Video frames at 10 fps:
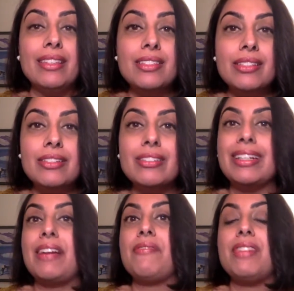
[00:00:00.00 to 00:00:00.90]
this year
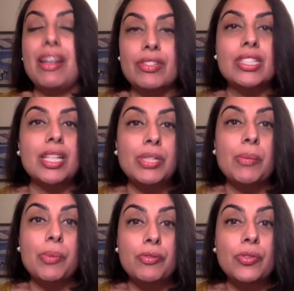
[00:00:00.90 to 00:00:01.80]
that I've never stepped
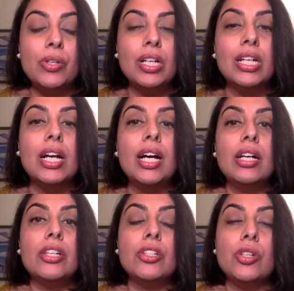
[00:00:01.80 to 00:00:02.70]
up before,
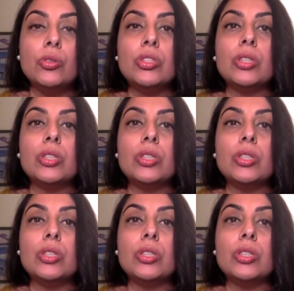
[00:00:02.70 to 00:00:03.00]
you know.